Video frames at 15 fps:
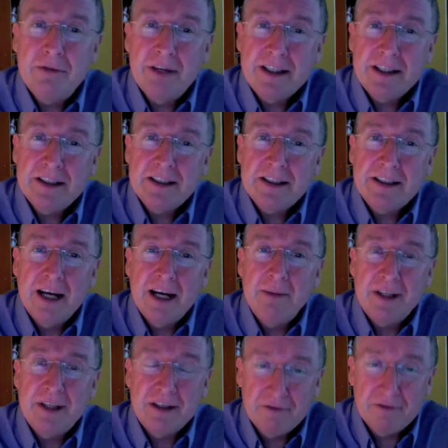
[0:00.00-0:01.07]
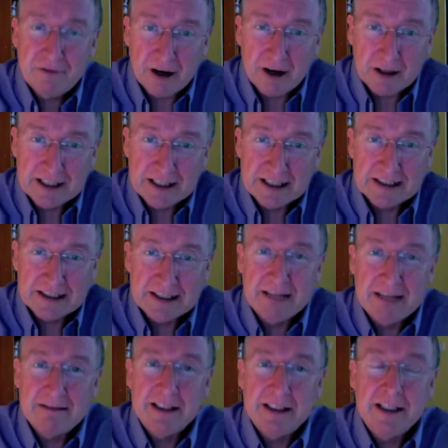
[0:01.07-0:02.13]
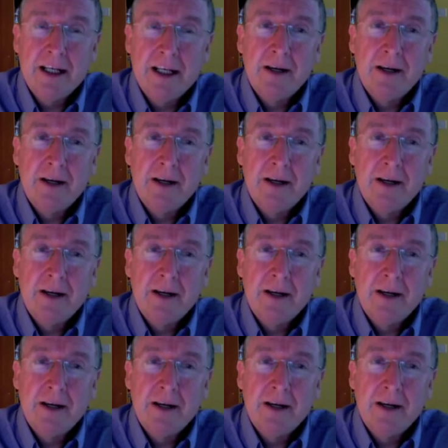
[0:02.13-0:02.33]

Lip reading: right at the time of the infarct necessarily,